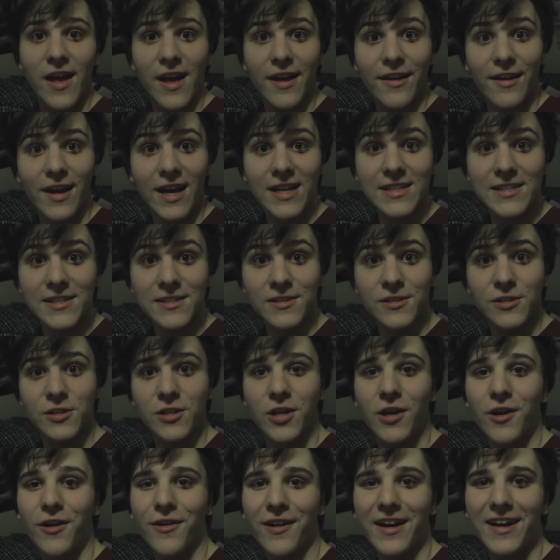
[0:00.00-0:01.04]
Hey guys,
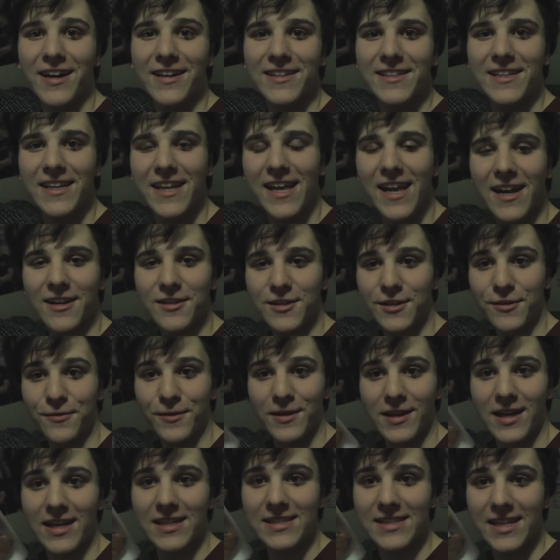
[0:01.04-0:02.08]
so today I actually
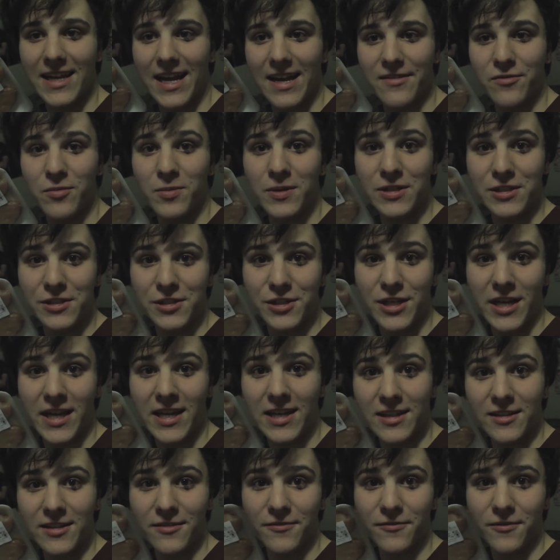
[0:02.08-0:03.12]
realized that I have a bunch of
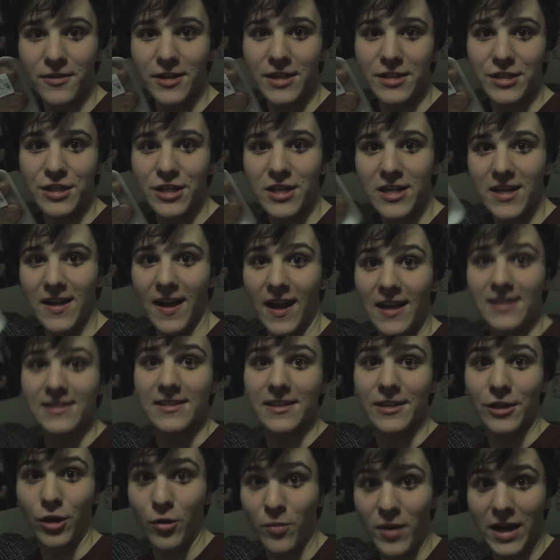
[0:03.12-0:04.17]
chicken in the fridge. It's
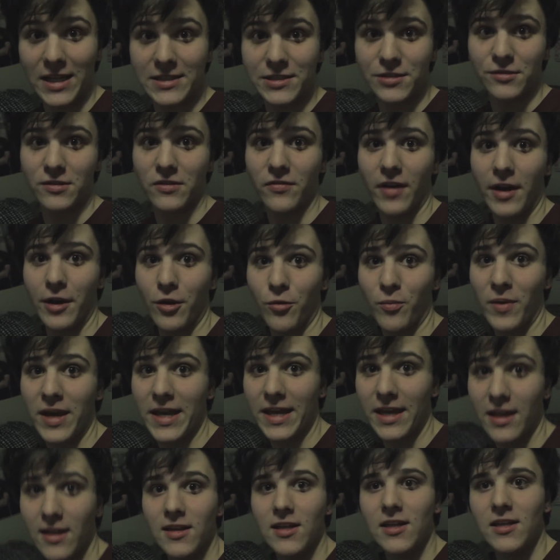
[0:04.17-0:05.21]
gonna go bad soon if I don't
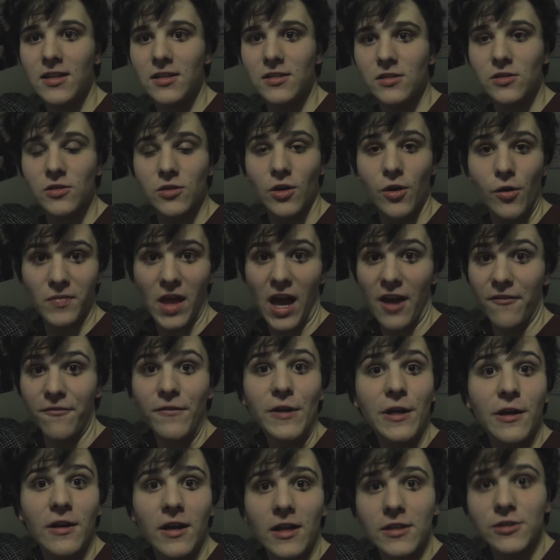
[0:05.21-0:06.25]
make it. So I
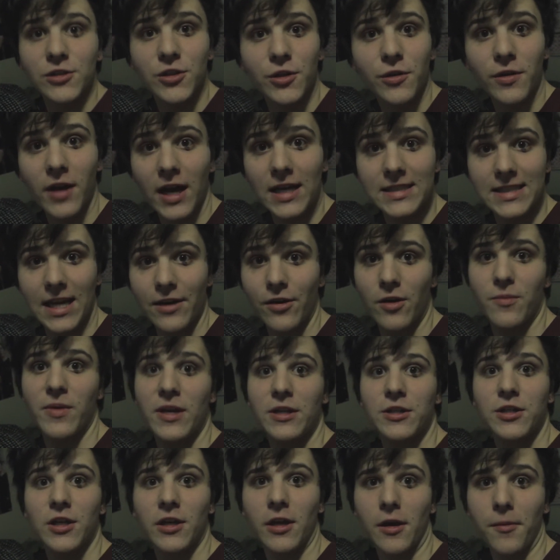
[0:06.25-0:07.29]
figured I'd show you guys how I
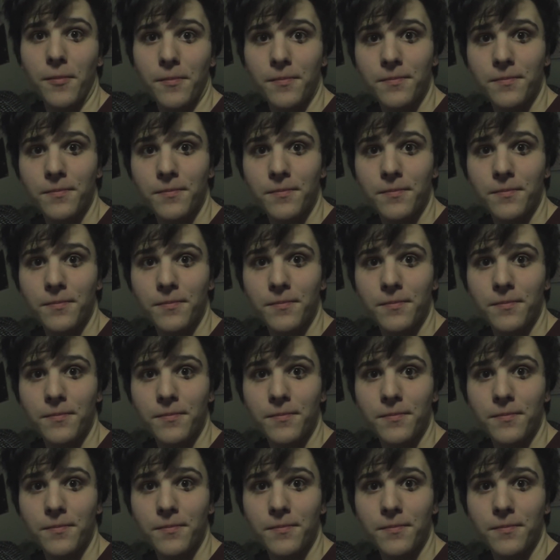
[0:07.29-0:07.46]
make chicken.